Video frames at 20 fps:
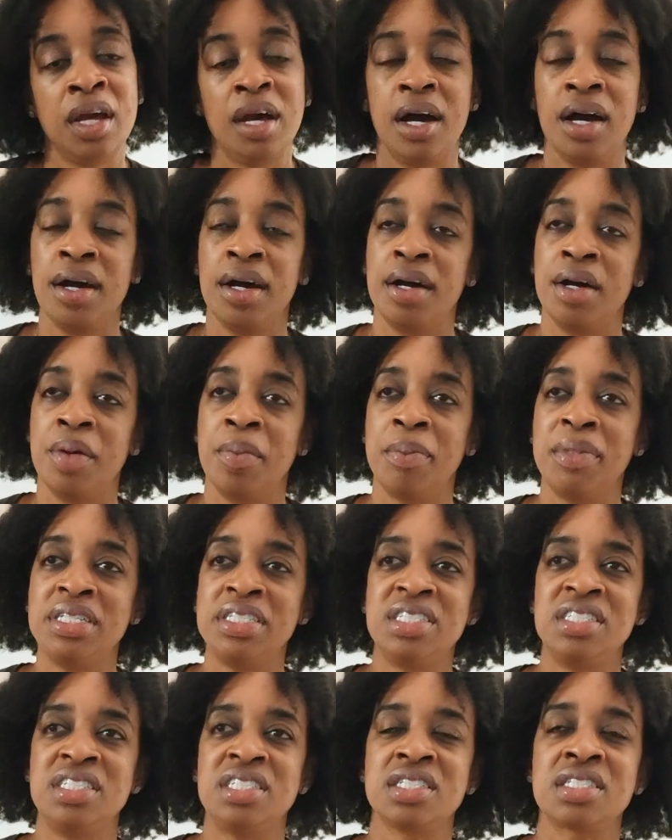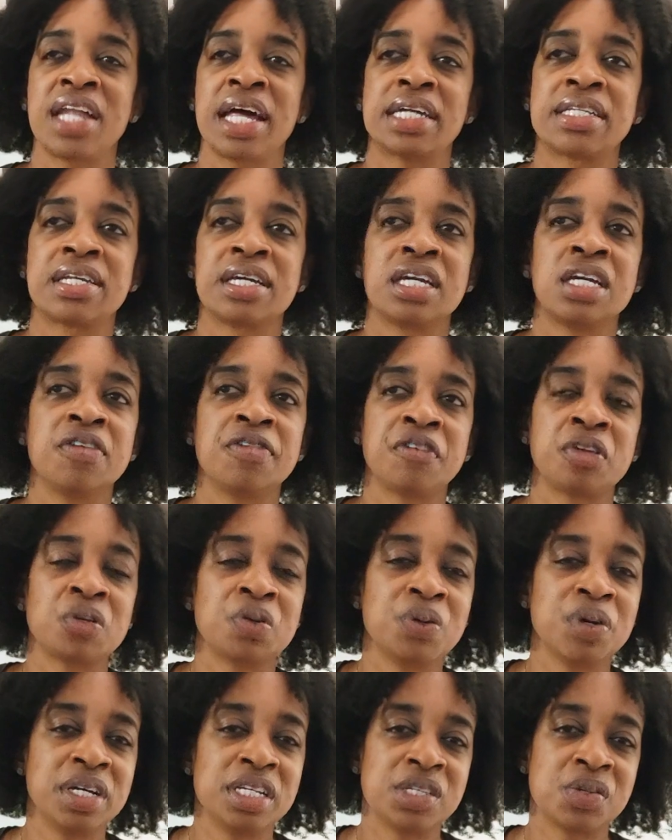And it's just like the
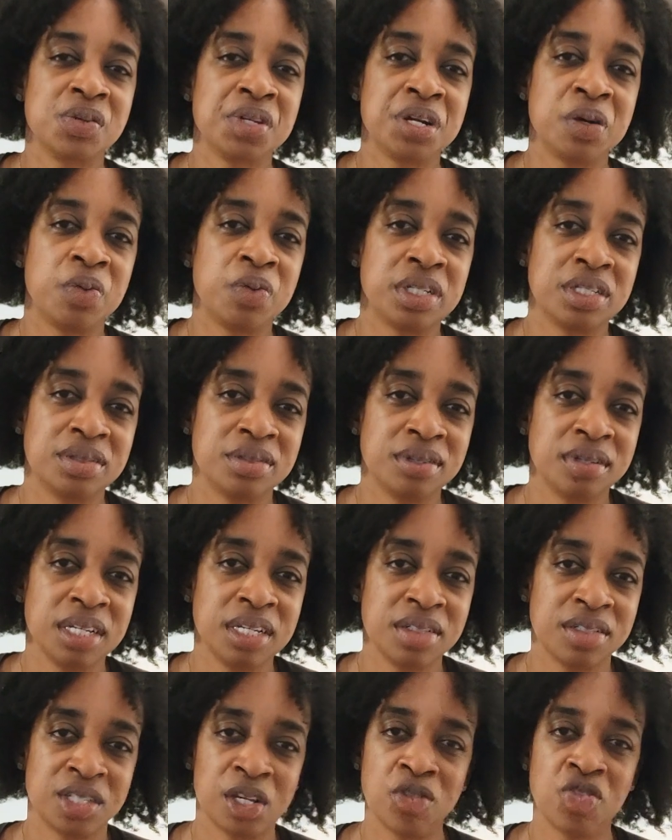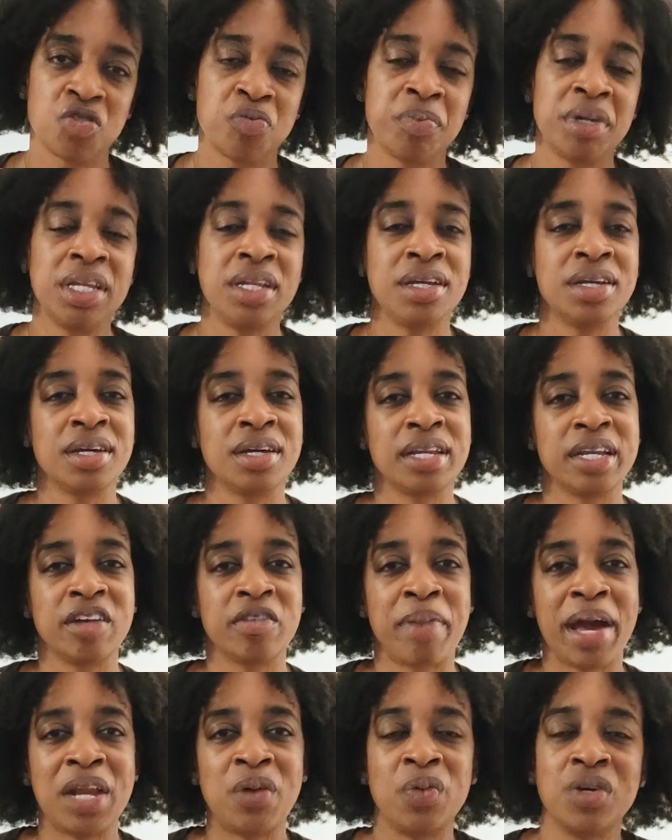influence, you know, with social media and
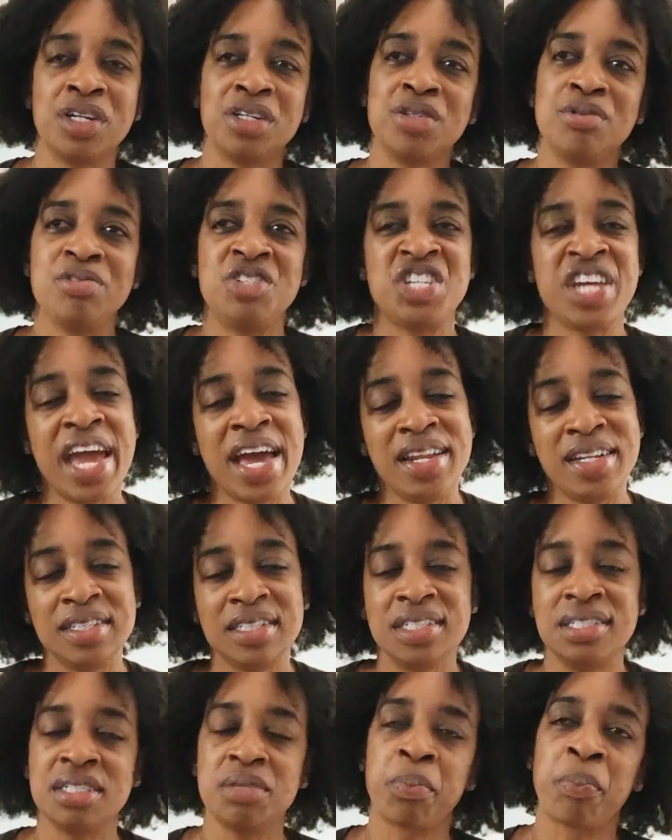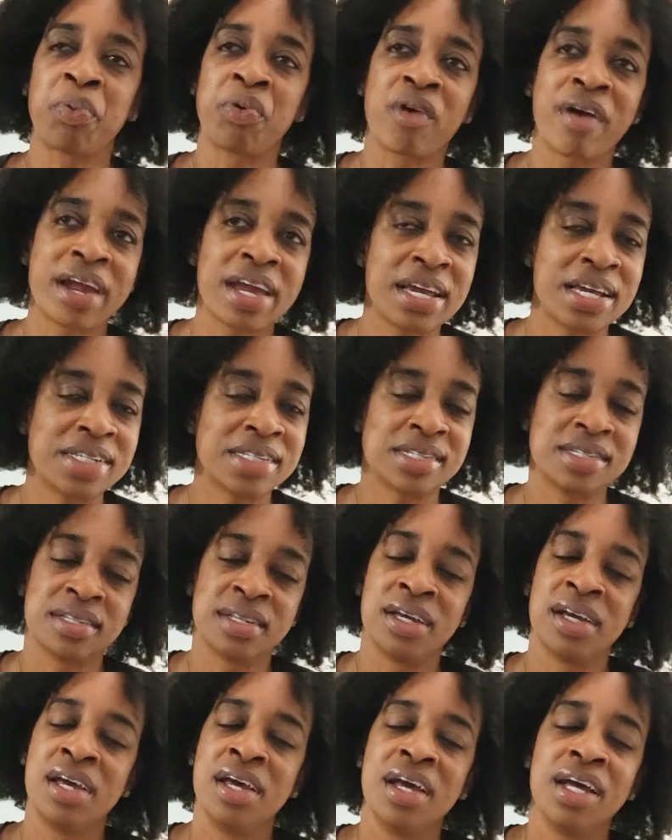everybody want to do challenges and pranks and
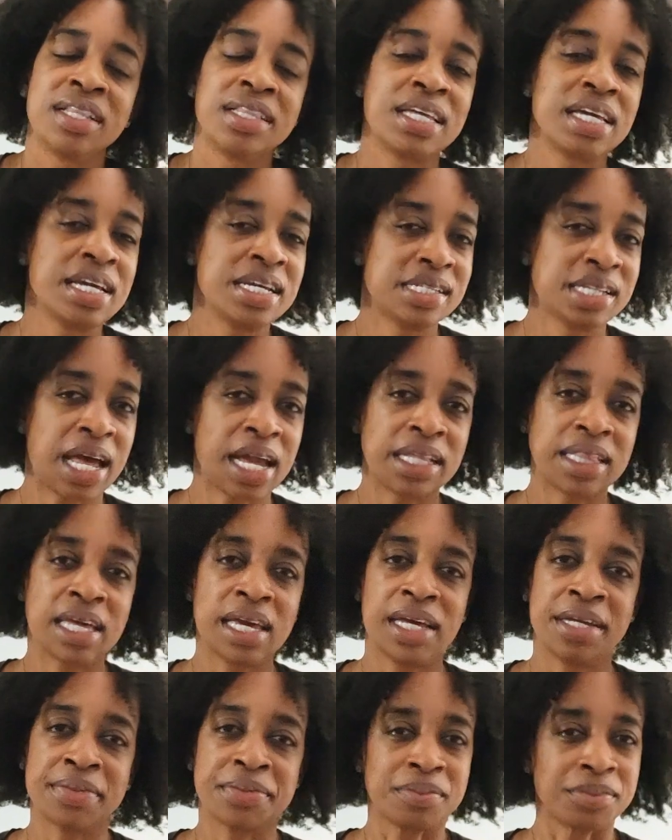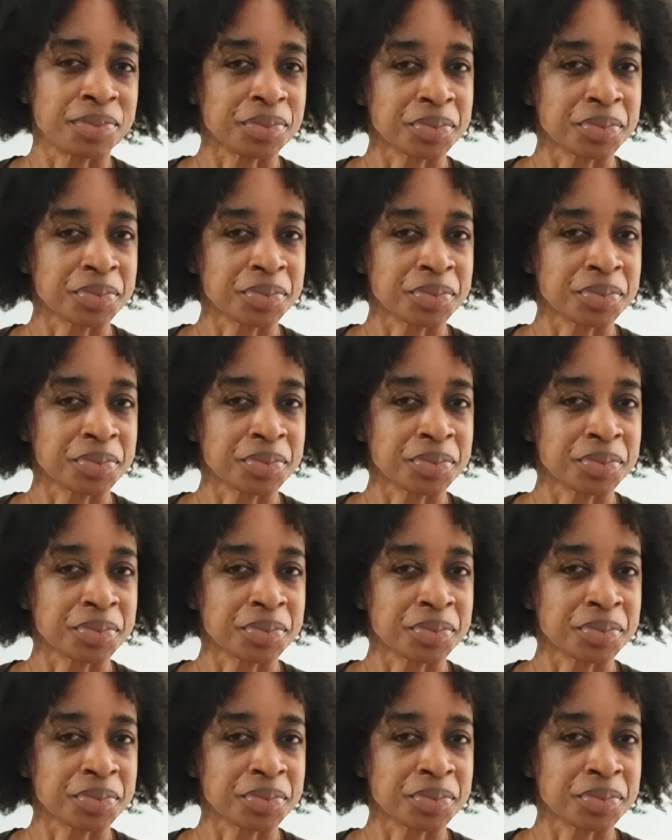things like that.